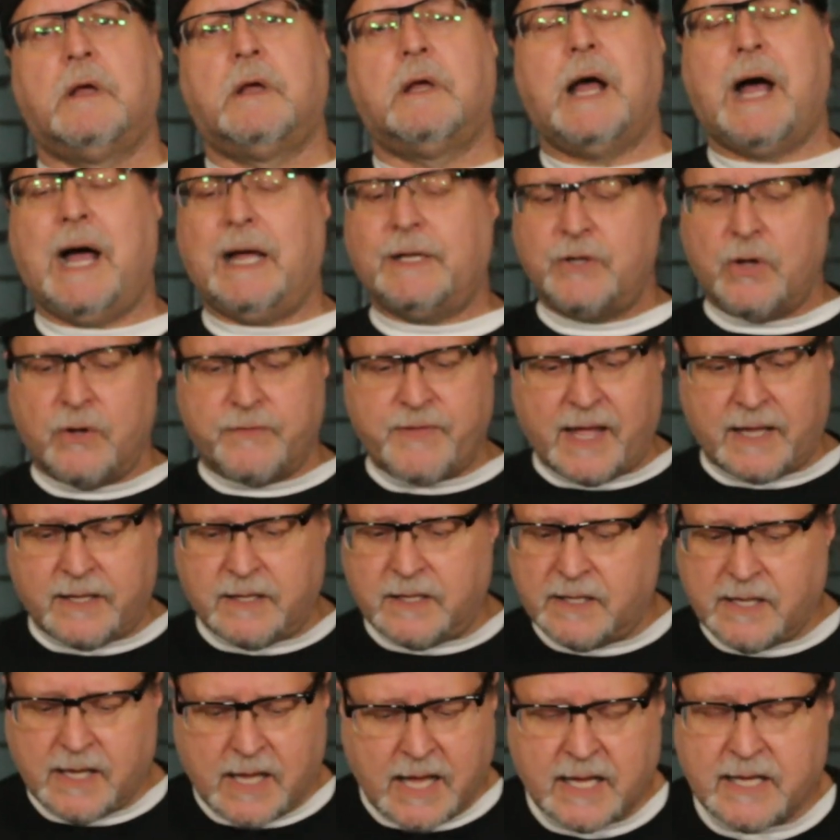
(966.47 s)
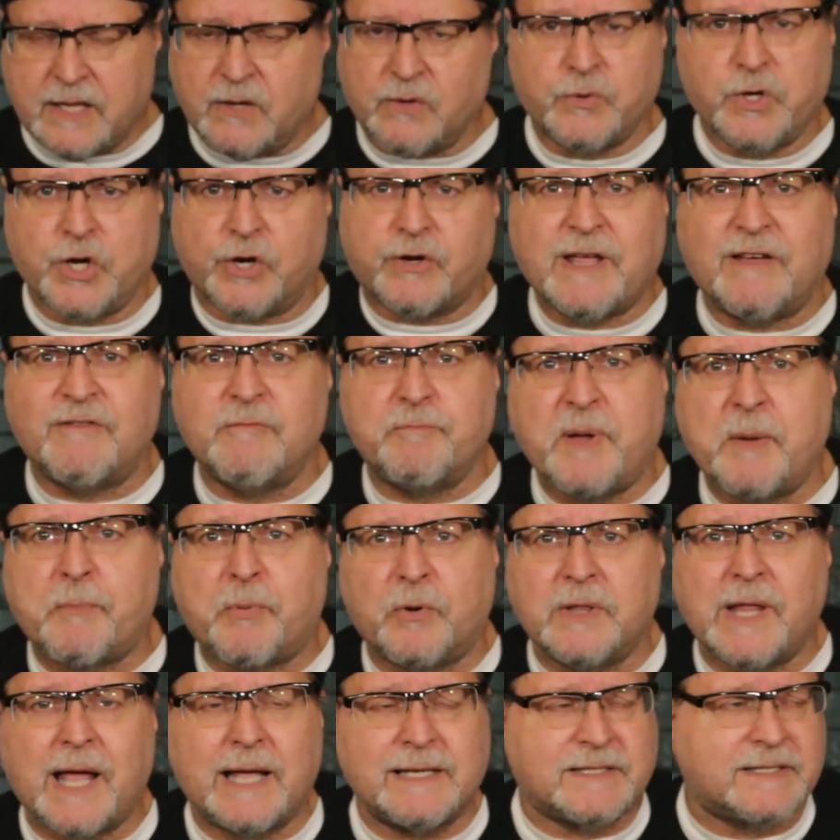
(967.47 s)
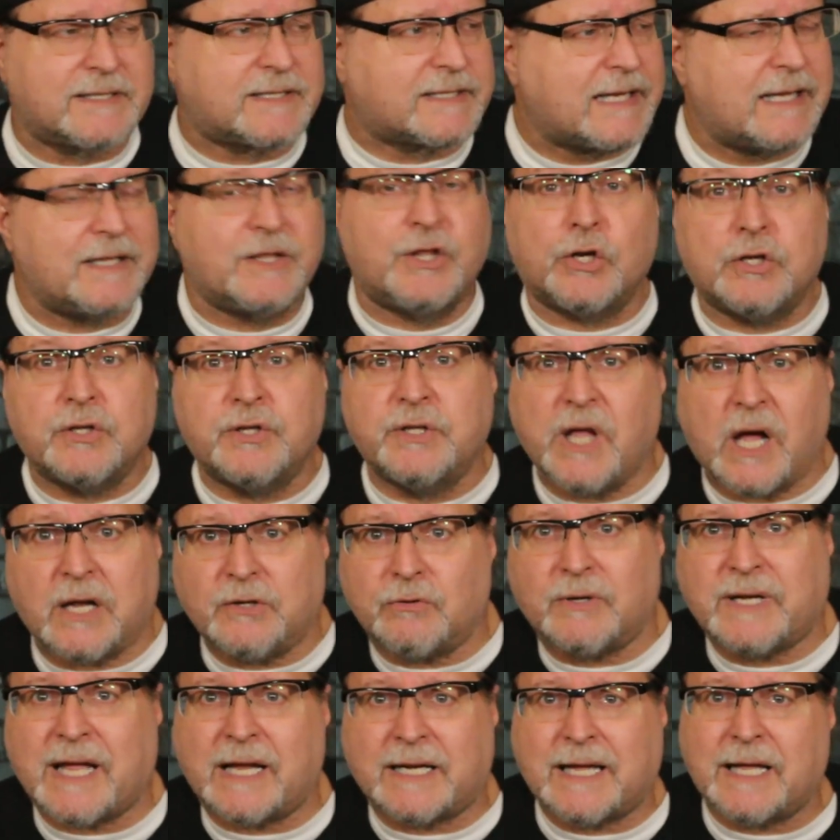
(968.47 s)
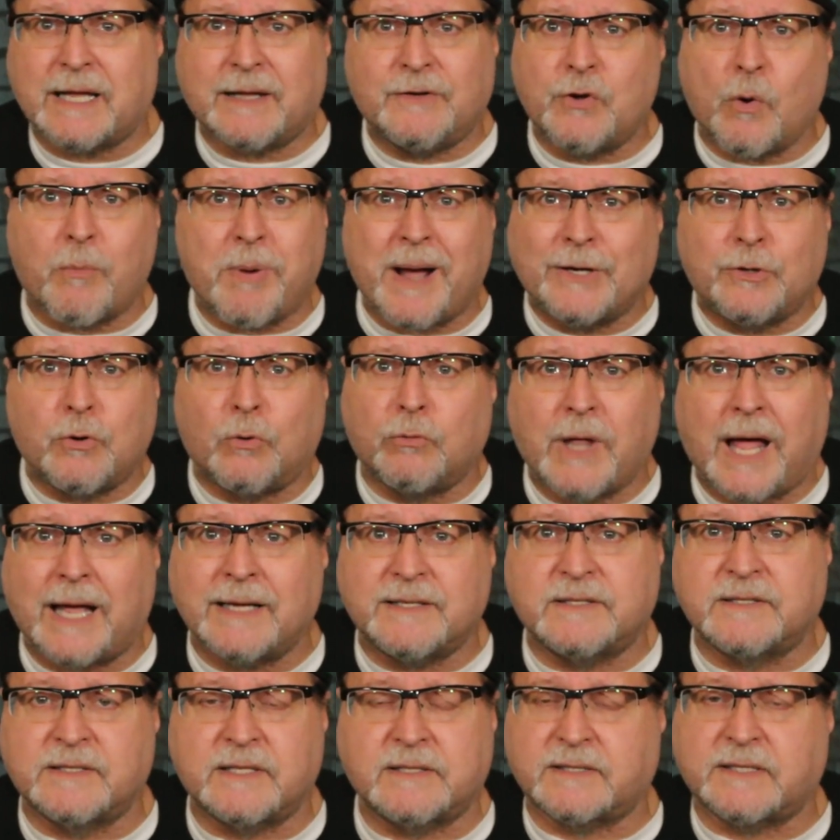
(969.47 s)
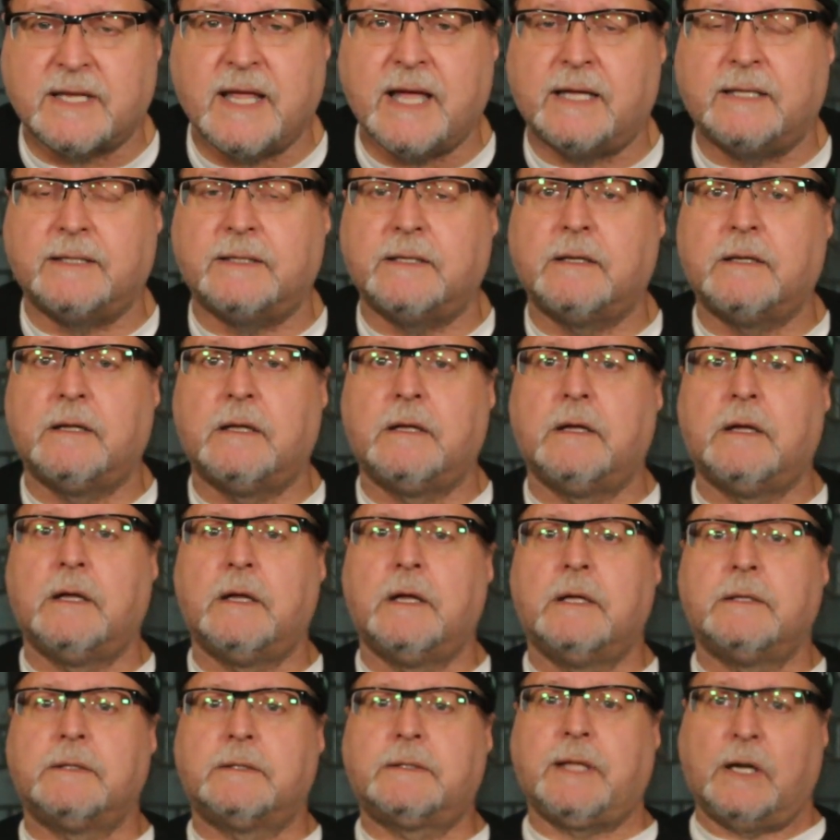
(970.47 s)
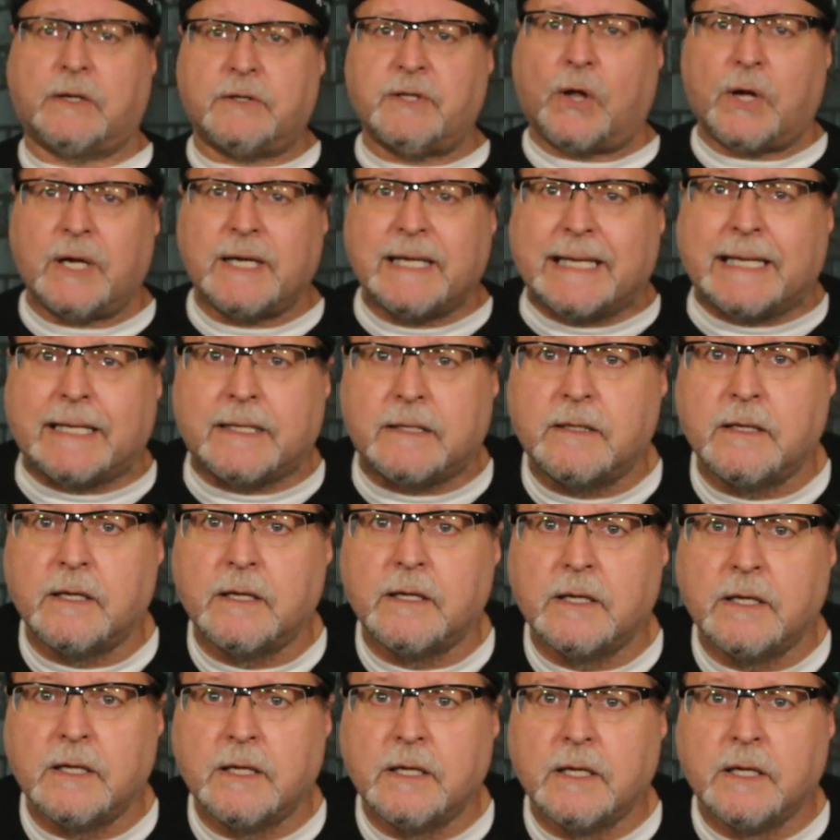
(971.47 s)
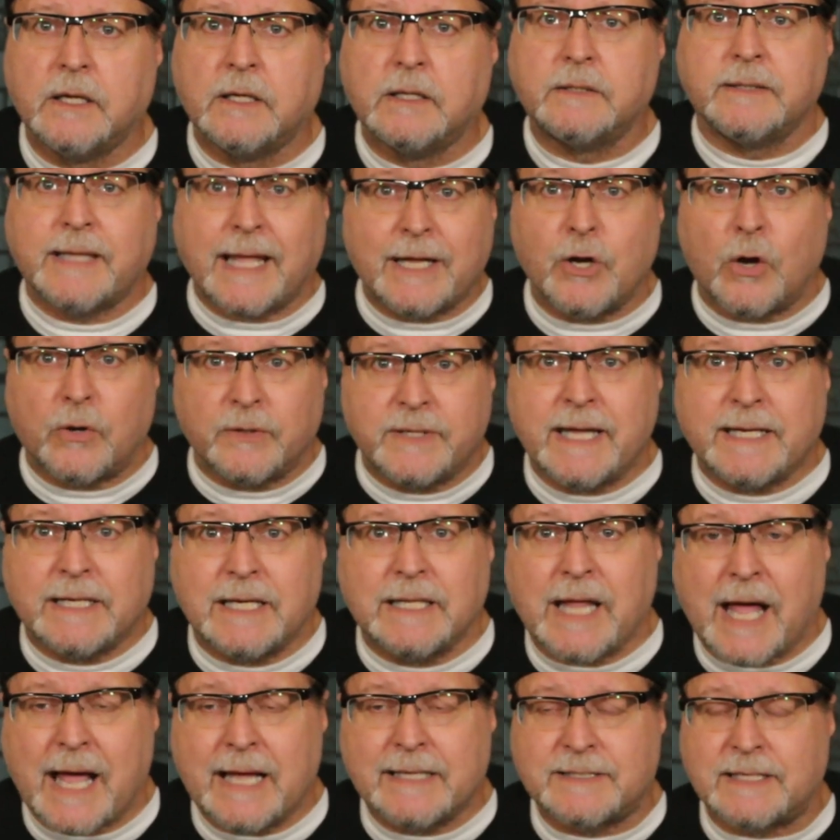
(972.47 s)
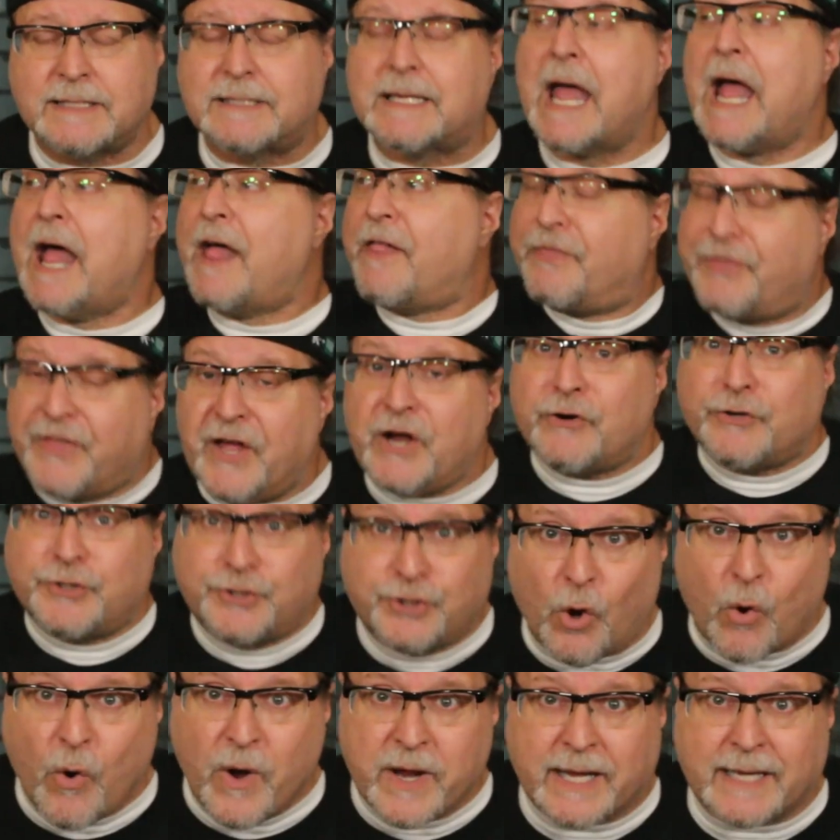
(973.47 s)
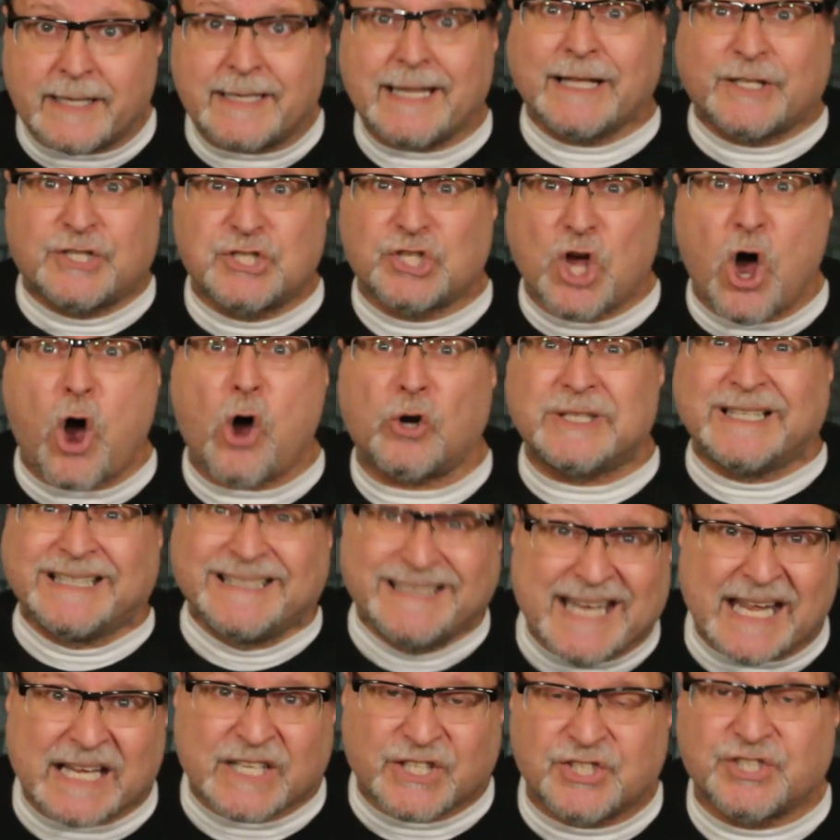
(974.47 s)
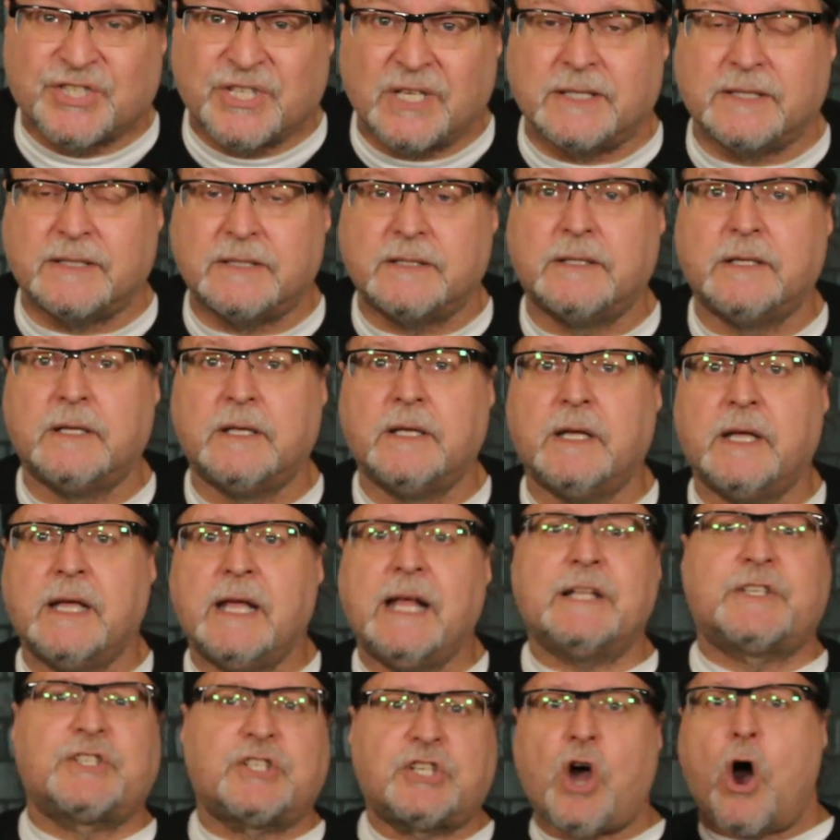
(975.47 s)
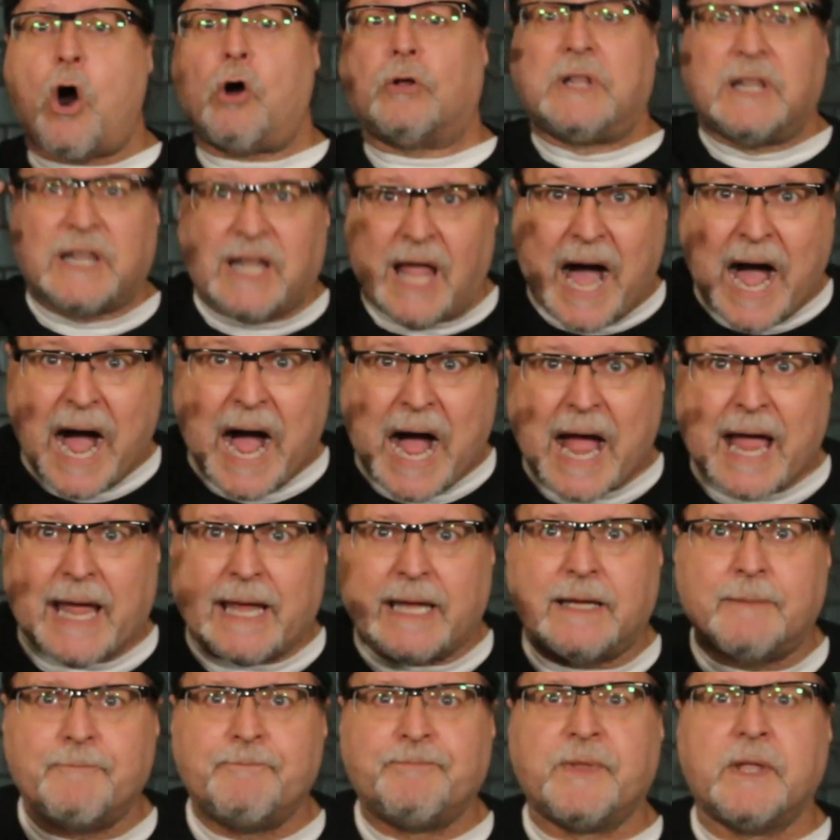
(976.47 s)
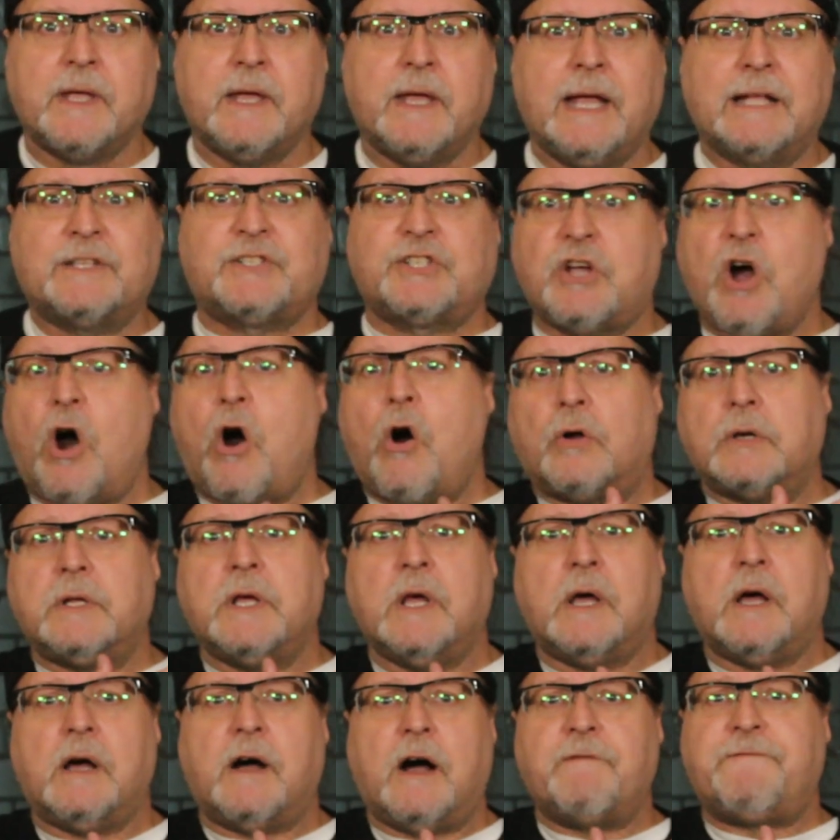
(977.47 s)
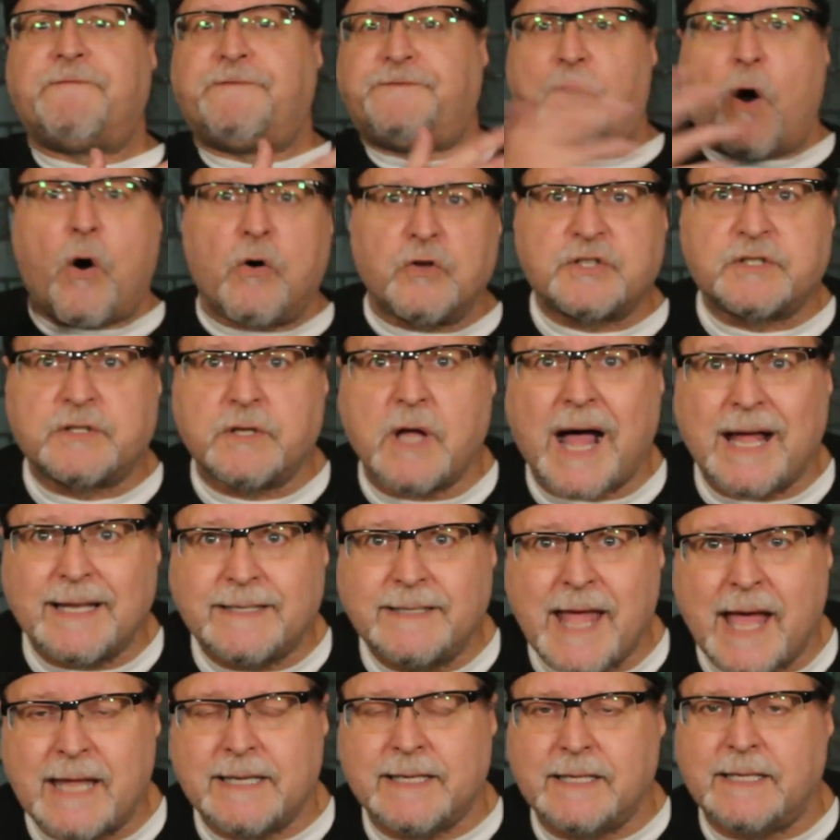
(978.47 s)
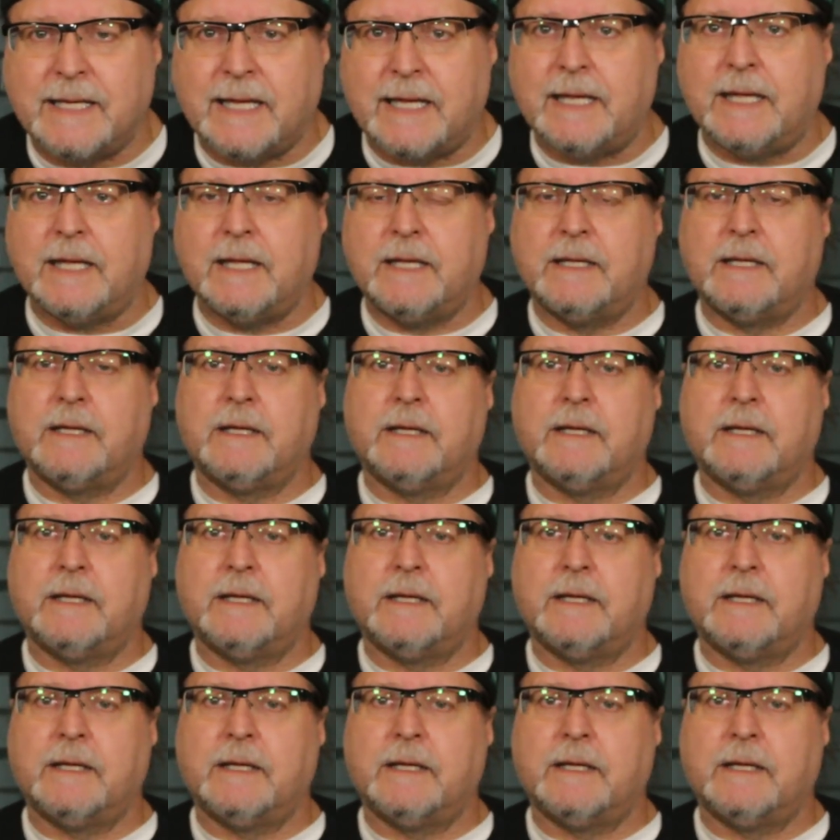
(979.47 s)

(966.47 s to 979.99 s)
I know that you're giving people a license to sin. I don't give nobody no license to sin. They're doing it. They don't need a license. They're doing it. It's called addiction. It's called lie. It's called a false identity.